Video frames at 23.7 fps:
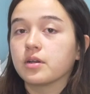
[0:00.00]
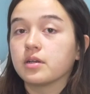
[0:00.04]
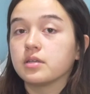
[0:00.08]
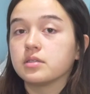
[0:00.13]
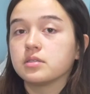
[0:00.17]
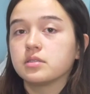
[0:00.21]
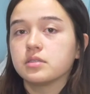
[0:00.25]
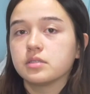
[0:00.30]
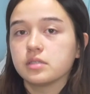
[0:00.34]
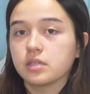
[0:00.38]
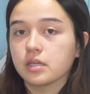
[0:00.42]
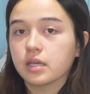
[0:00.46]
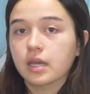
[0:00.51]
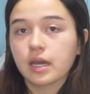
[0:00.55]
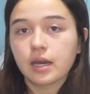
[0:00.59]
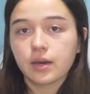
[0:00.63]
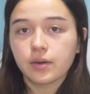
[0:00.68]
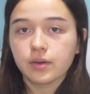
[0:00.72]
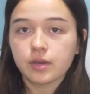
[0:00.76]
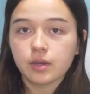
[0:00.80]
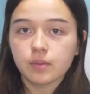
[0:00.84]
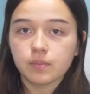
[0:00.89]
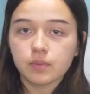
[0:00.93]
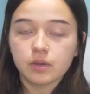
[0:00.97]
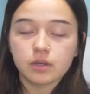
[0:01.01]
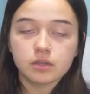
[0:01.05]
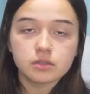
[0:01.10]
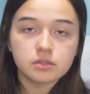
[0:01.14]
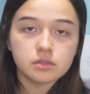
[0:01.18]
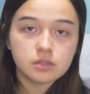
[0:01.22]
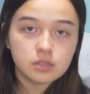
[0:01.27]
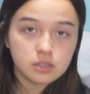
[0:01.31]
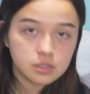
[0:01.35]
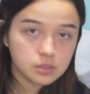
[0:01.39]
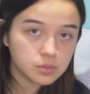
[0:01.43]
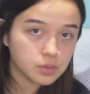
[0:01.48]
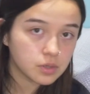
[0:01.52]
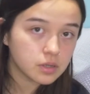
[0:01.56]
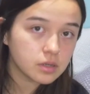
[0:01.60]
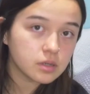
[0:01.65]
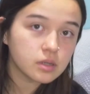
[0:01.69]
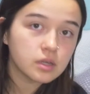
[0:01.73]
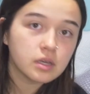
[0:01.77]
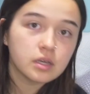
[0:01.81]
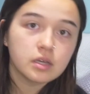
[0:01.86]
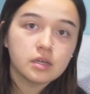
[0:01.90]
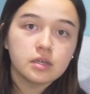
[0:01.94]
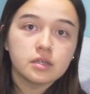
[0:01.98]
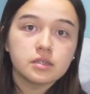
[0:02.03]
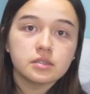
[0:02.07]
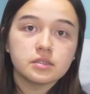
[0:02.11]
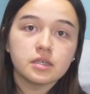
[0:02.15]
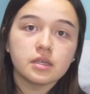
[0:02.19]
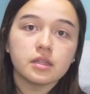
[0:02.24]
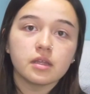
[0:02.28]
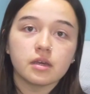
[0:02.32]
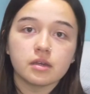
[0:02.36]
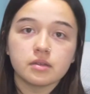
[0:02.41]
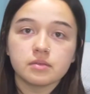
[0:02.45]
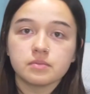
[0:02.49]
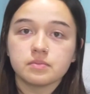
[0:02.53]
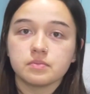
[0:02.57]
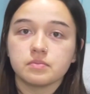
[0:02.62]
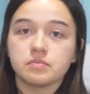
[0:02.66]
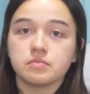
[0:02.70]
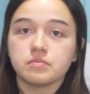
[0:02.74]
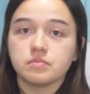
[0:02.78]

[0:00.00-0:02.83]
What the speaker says: and seeing how it compares to this one. See you then.